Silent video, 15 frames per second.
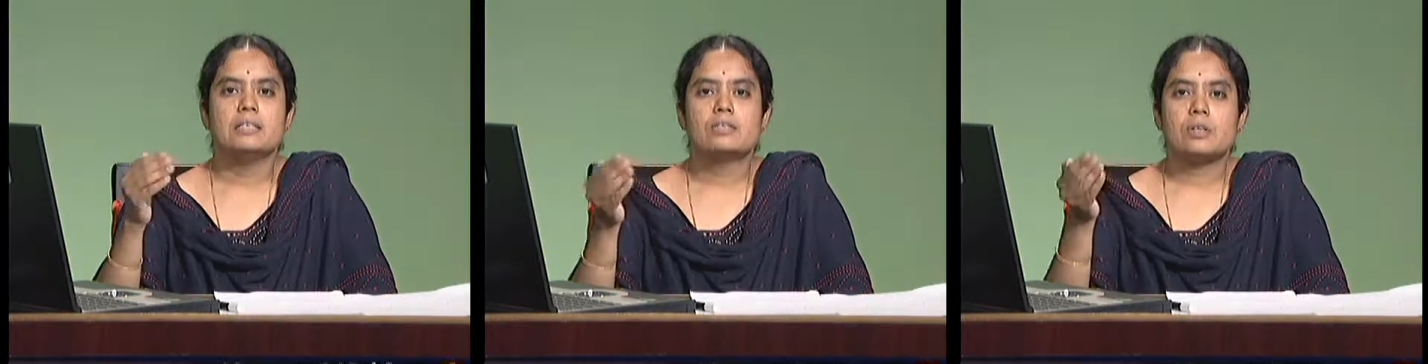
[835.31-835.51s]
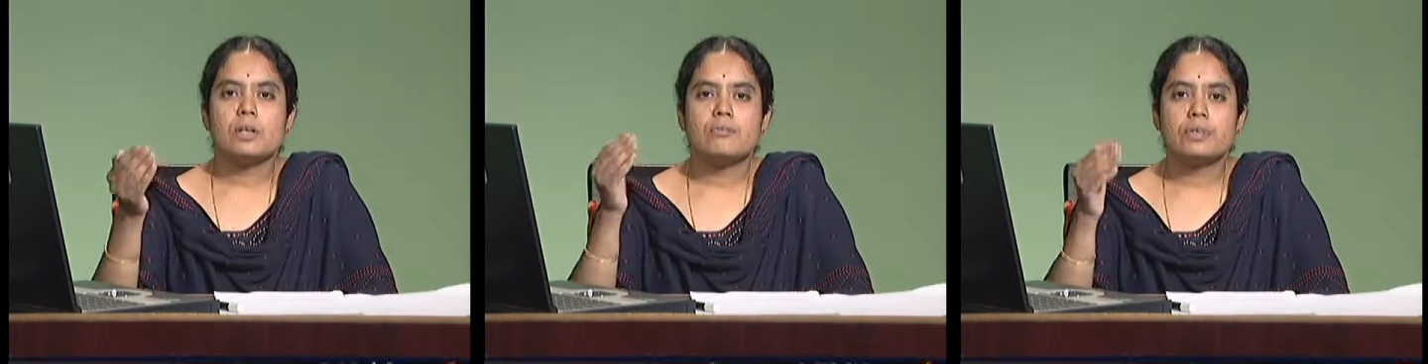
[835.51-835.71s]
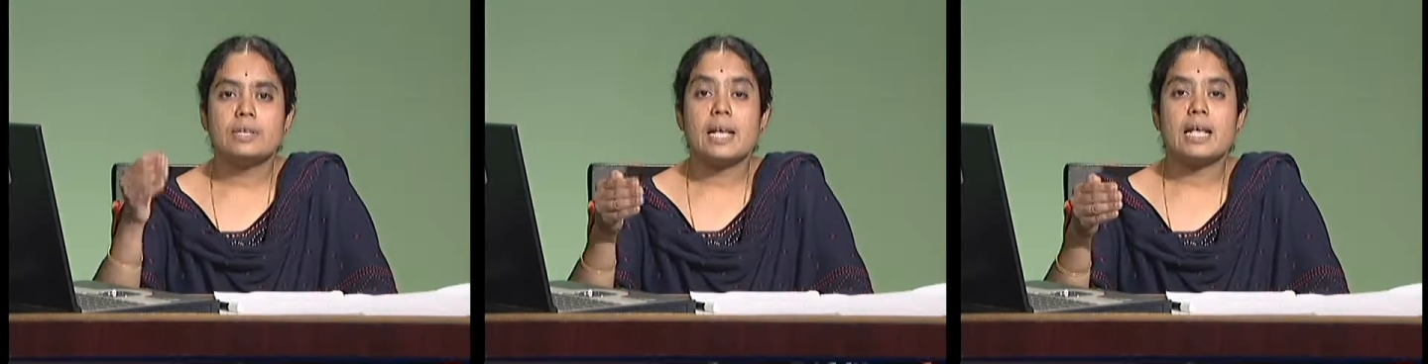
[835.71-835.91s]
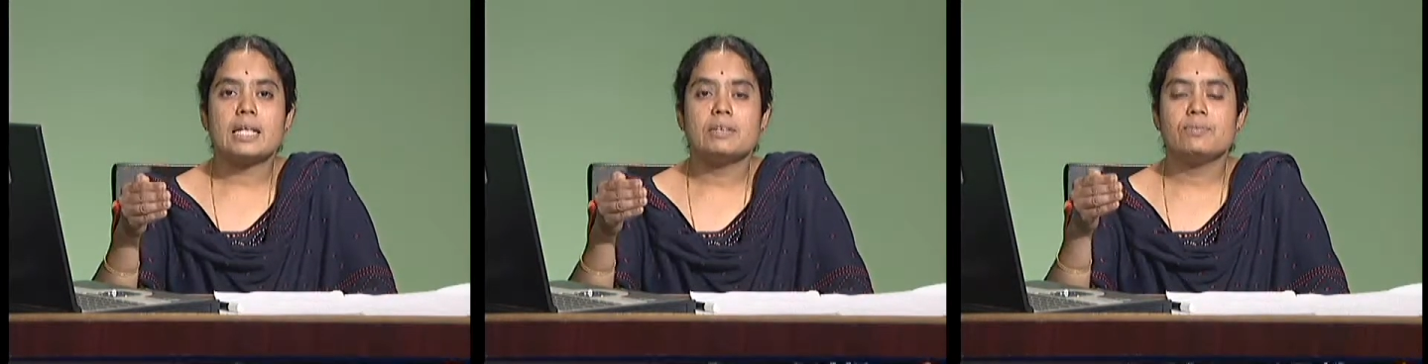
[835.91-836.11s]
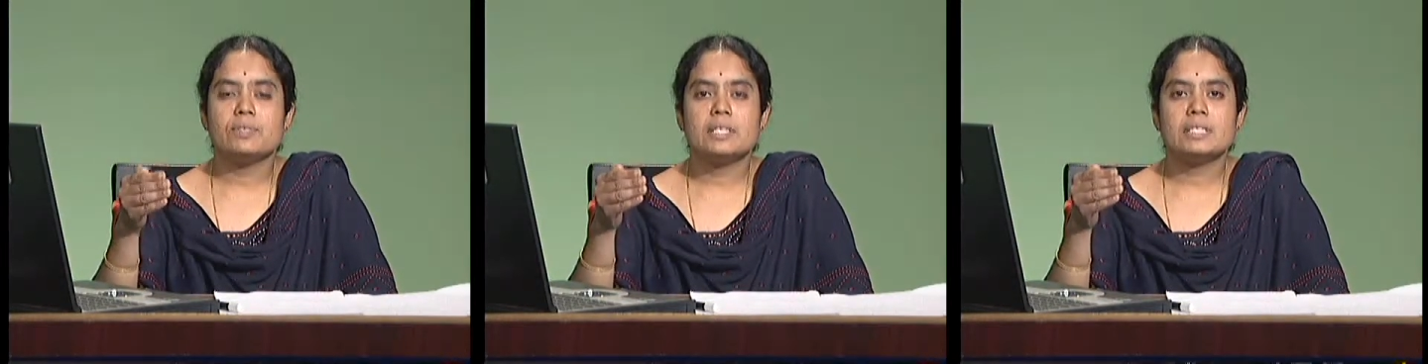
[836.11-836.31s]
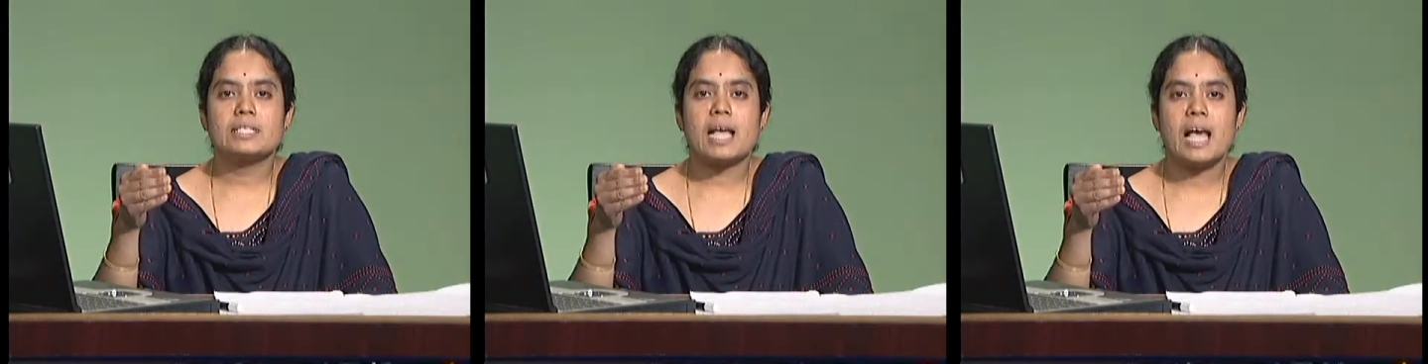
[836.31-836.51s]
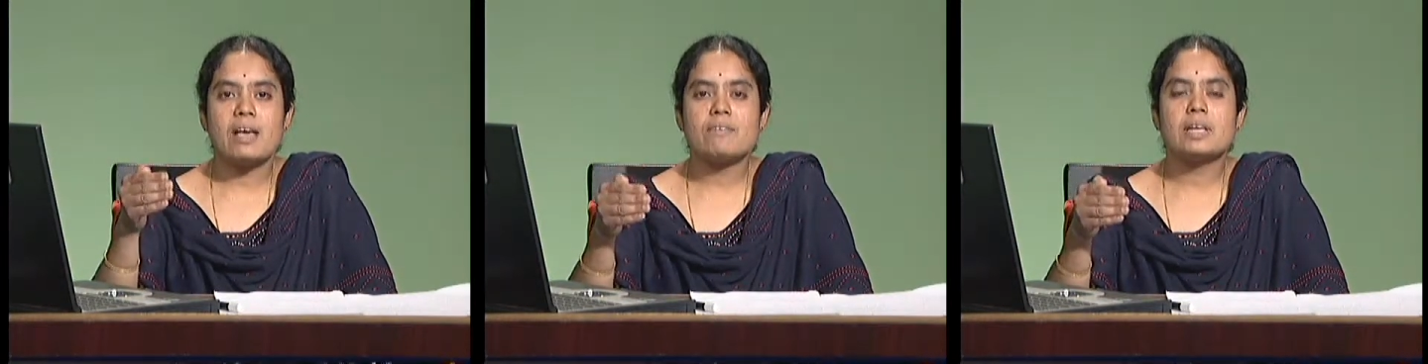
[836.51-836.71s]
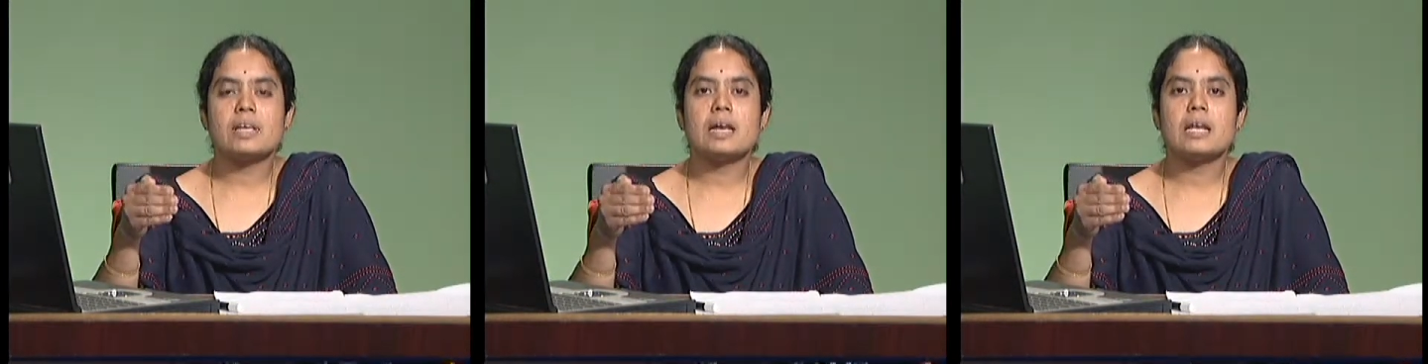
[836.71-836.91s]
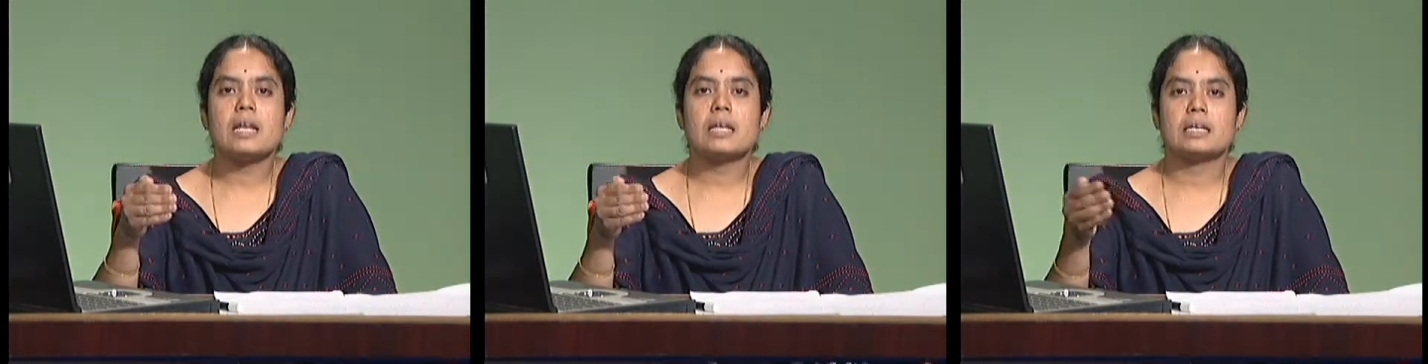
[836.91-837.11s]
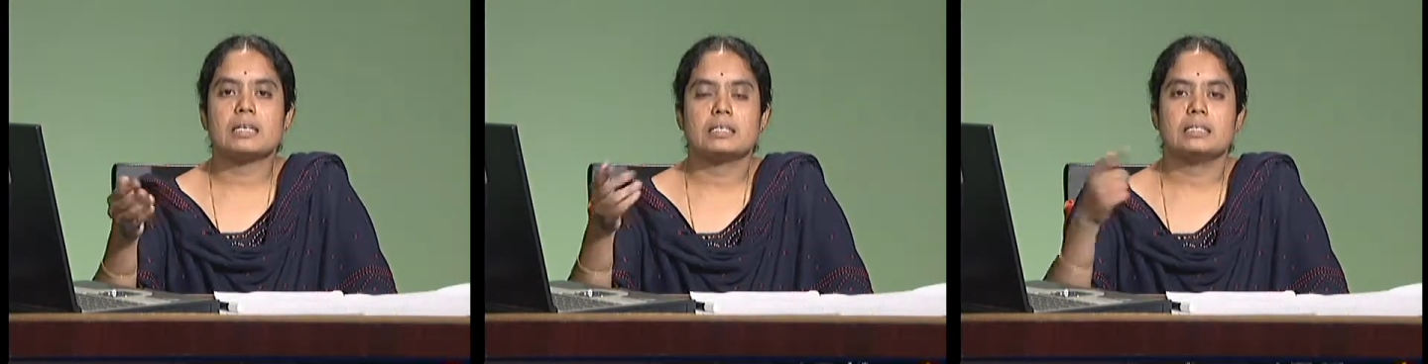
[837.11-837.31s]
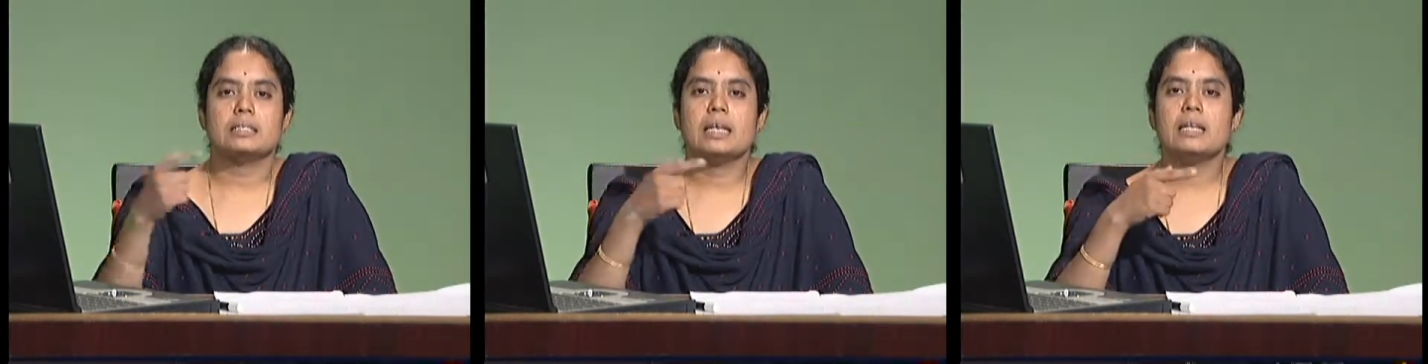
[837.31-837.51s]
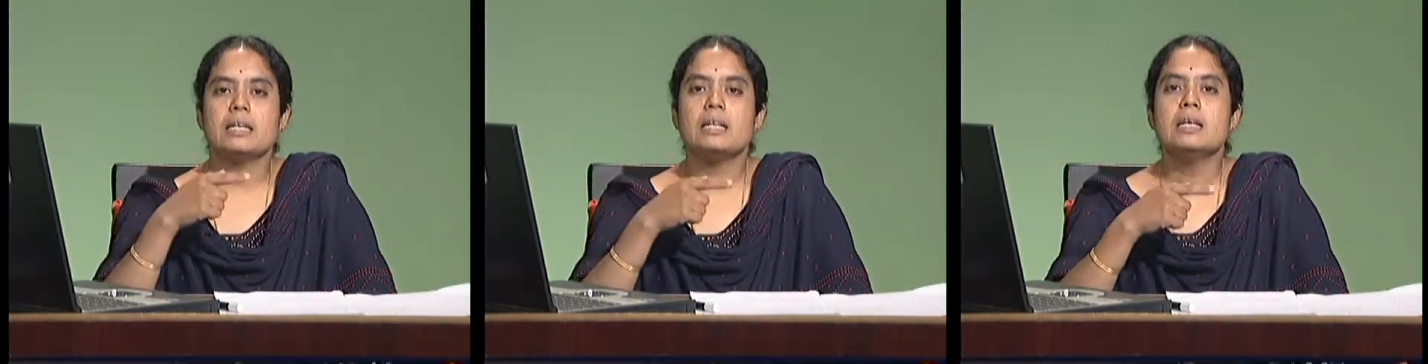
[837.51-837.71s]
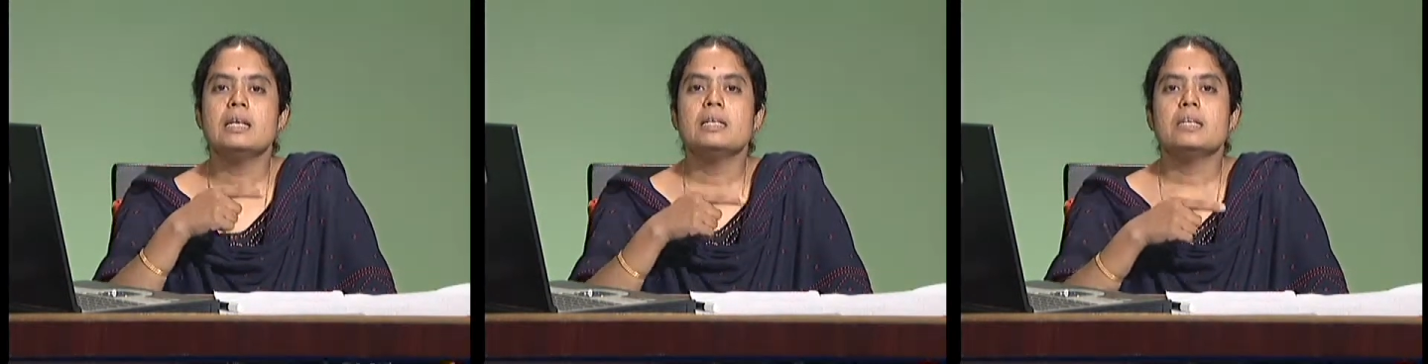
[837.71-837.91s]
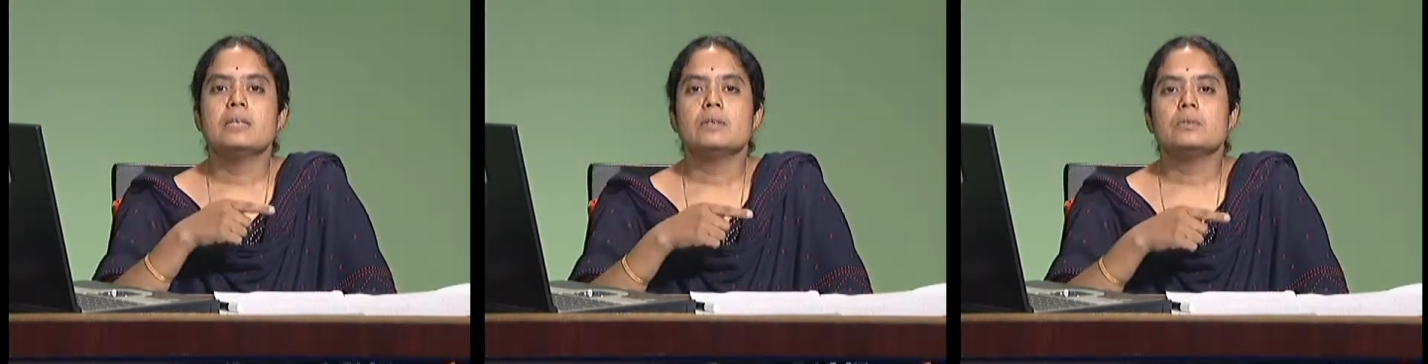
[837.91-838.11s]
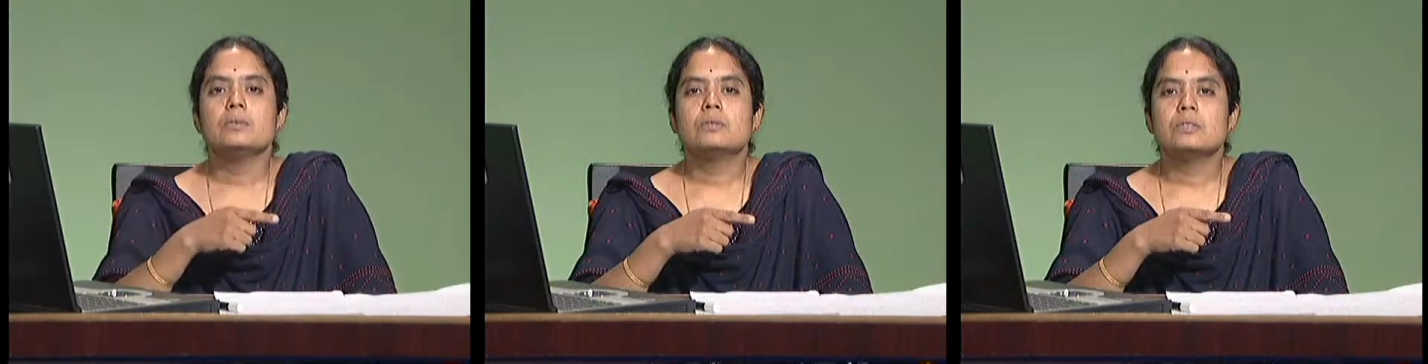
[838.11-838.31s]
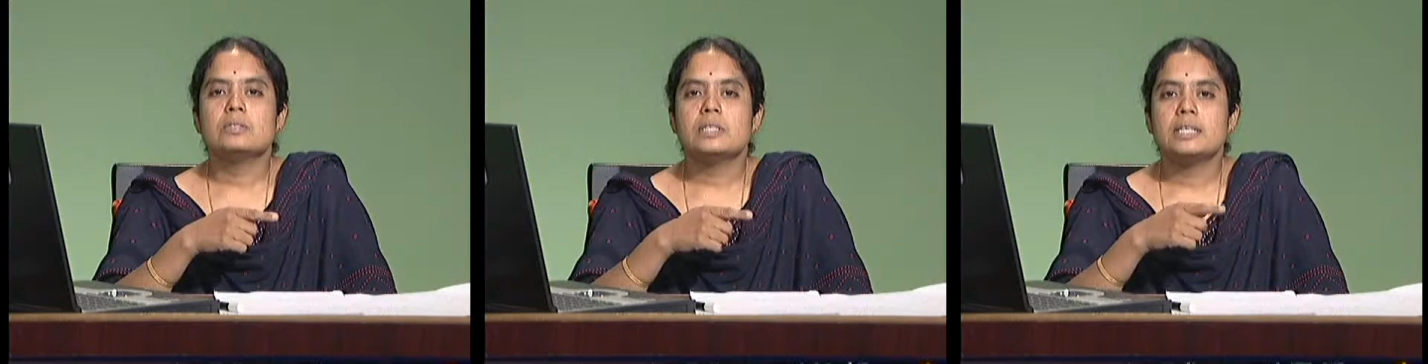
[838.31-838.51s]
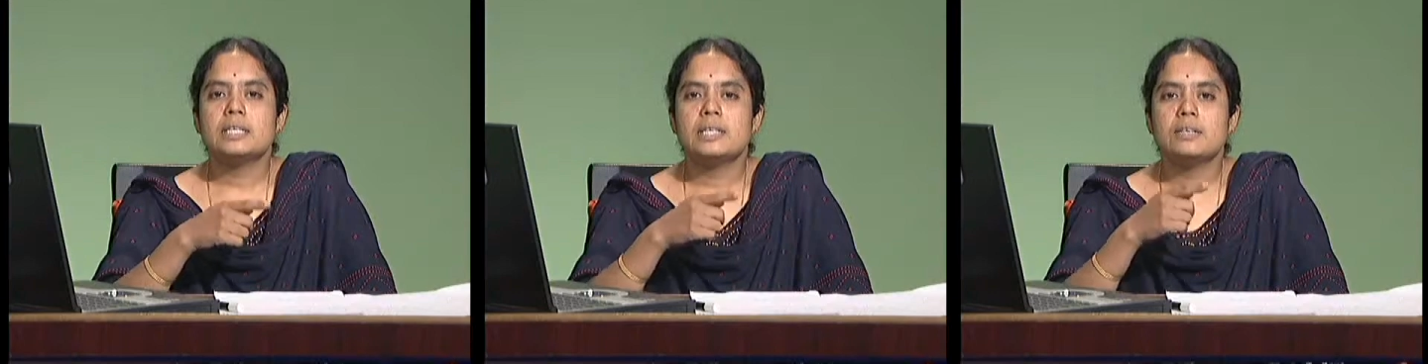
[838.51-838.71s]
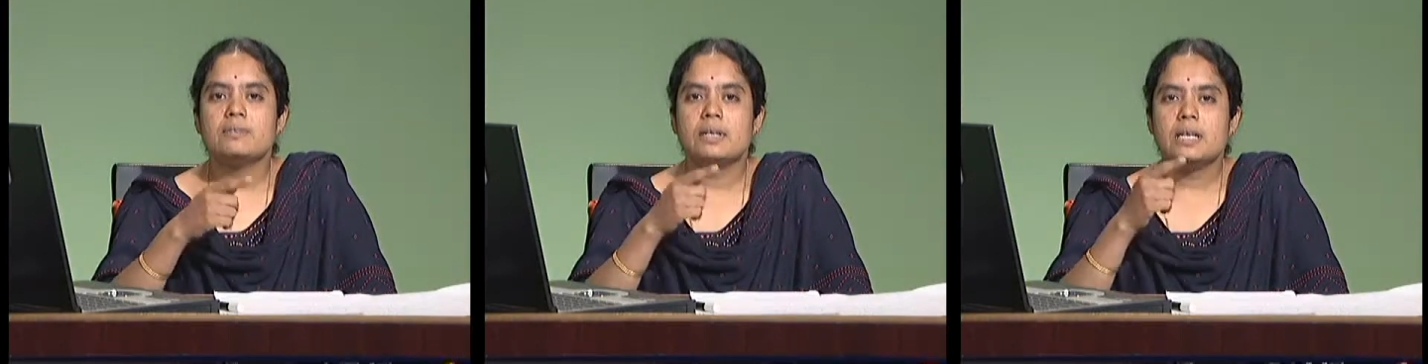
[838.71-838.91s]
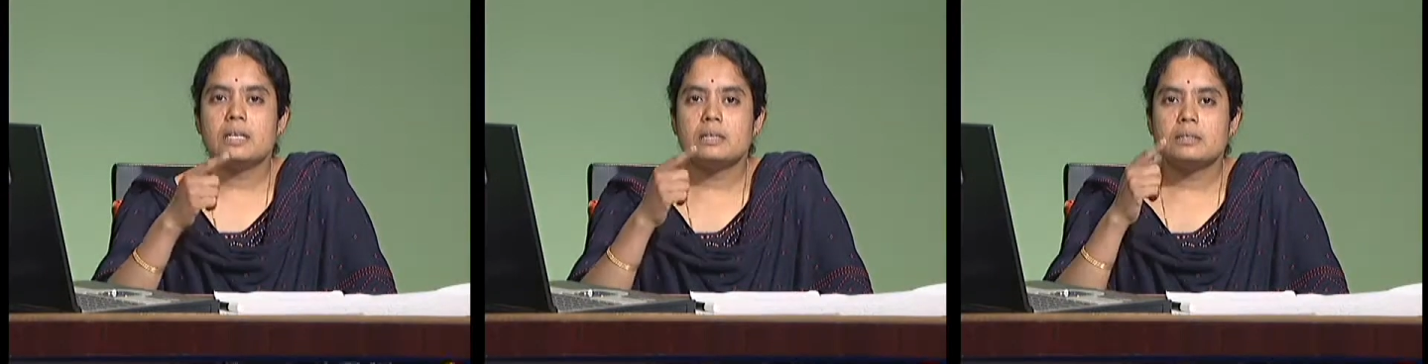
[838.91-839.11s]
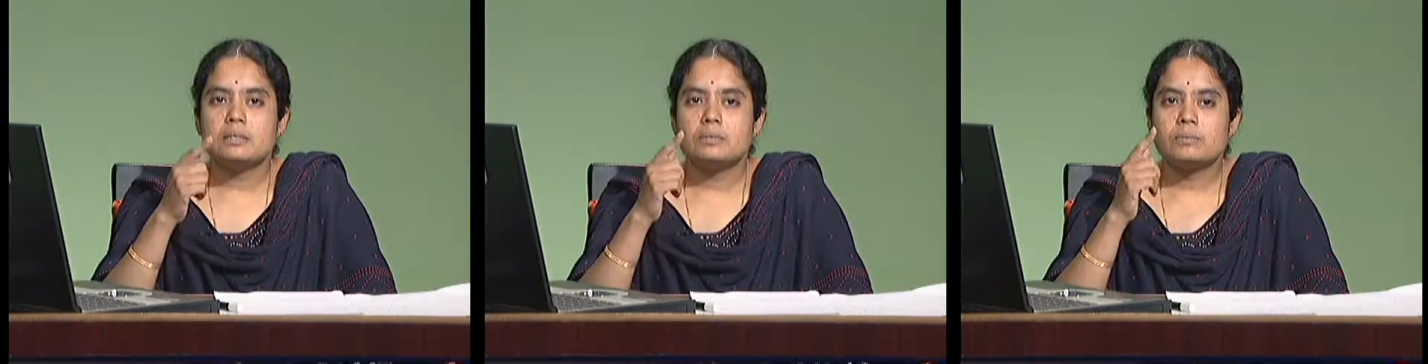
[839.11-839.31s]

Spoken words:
So if it is having color, then it will